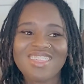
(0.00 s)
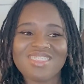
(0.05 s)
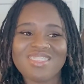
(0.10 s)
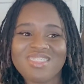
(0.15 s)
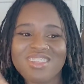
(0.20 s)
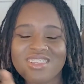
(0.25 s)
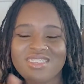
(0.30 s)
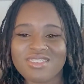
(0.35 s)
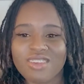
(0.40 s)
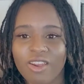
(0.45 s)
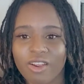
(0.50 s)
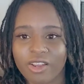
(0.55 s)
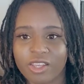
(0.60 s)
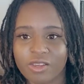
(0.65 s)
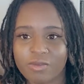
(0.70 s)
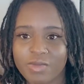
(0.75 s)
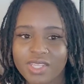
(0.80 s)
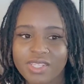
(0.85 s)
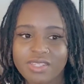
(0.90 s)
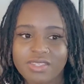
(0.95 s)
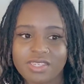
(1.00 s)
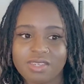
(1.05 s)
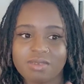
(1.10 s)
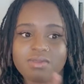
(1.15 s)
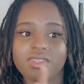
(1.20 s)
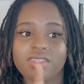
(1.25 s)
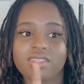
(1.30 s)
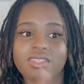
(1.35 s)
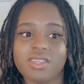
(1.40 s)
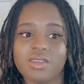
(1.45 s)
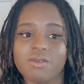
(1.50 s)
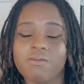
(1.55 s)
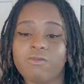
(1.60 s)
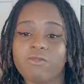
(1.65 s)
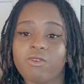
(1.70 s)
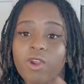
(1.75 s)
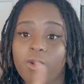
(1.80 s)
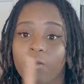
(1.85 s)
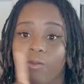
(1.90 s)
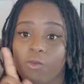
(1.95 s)
This argument seems to stem
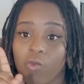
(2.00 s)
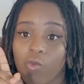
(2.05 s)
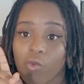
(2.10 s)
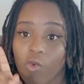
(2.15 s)
from